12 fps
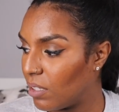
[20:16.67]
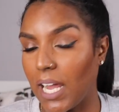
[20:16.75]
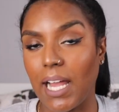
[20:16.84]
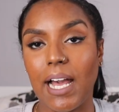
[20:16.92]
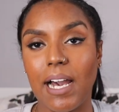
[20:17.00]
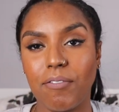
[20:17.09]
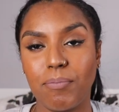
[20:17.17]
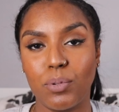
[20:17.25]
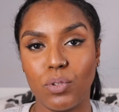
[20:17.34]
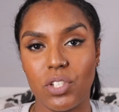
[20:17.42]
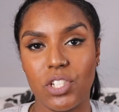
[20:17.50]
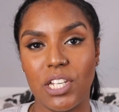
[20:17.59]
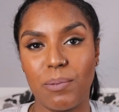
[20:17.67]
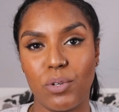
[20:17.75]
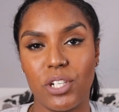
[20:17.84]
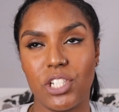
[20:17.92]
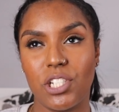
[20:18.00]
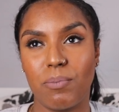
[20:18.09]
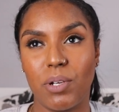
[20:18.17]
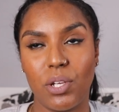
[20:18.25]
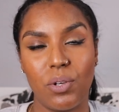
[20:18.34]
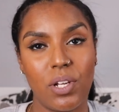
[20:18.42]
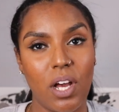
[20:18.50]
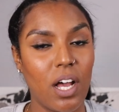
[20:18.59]
I have bought the Shea Moisture
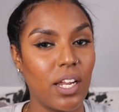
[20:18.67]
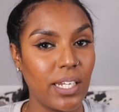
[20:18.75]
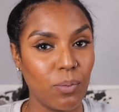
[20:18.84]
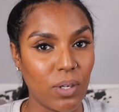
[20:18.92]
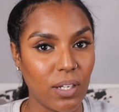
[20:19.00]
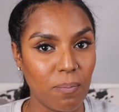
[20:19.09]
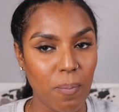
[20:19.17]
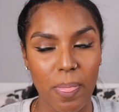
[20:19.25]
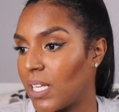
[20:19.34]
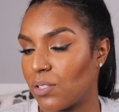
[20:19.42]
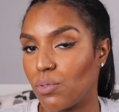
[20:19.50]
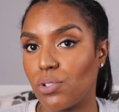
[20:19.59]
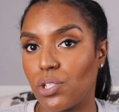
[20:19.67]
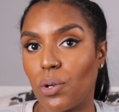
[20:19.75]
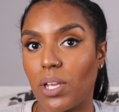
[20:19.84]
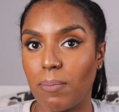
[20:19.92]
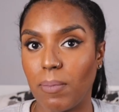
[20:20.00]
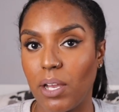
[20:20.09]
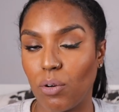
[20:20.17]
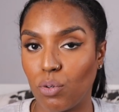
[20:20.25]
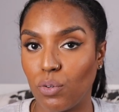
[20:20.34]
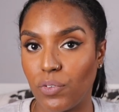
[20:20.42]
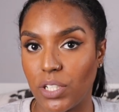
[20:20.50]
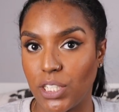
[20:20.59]
Makuna Honey one. That's also in my
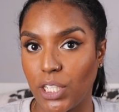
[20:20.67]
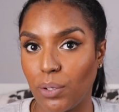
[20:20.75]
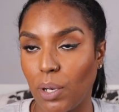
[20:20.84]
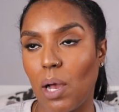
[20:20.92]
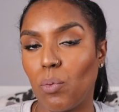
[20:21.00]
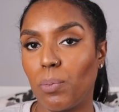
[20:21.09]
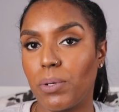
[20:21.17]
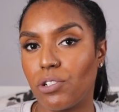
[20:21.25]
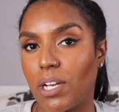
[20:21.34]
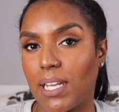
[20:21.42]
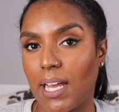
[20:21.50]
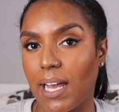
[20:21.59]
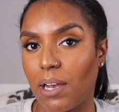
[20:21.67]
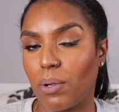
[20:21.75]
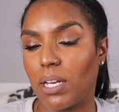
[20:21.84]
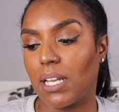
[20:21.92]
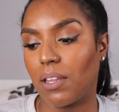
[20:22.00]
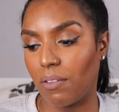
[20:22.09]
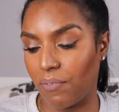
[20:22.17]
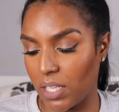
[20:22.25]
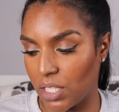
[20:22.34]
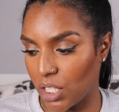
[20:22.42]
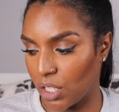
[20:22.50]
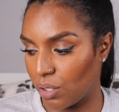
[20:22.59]
haul video. I will be trying that out in another
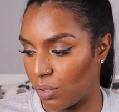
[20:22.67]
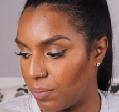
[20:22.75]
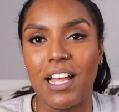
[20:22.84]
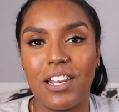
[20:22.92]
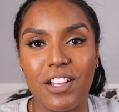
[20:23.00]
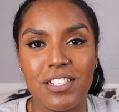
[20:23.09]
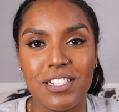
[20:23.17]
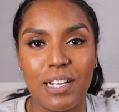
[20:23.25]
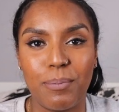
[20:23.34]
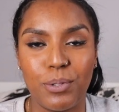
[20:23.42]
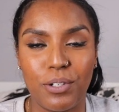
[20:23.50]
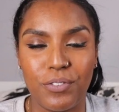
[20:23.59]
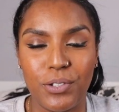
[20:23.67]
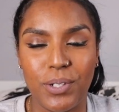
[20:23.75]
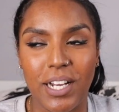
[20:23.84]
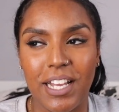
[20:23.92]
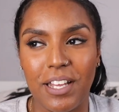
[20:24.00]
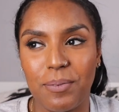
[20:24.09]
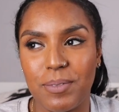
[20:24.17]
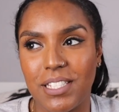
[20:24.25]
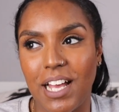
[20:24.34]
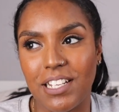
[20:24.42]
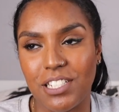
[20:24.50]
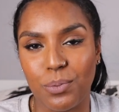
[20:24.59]
video. And lastly, I bought a few items
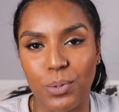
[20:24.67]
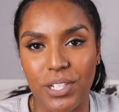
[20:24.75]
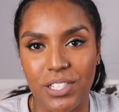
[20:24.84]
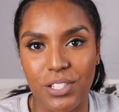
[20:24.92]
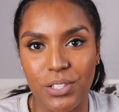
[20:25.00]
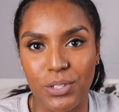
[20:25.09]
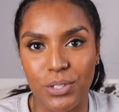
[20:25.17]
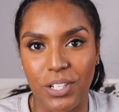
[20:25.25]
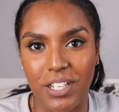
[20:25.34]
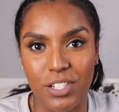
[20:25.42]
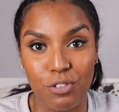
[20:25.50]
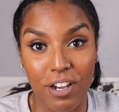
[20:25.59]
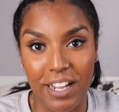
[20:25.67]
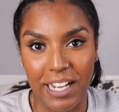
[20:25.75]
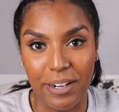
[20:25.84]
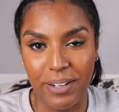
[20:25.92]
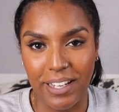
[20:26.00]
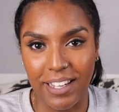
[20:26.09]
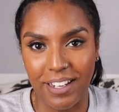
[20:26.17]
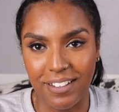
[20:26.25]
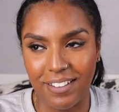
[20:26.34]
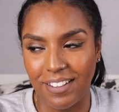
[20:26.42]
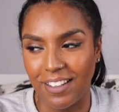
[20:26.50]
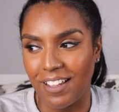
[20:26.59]
that I just wanted to try out again.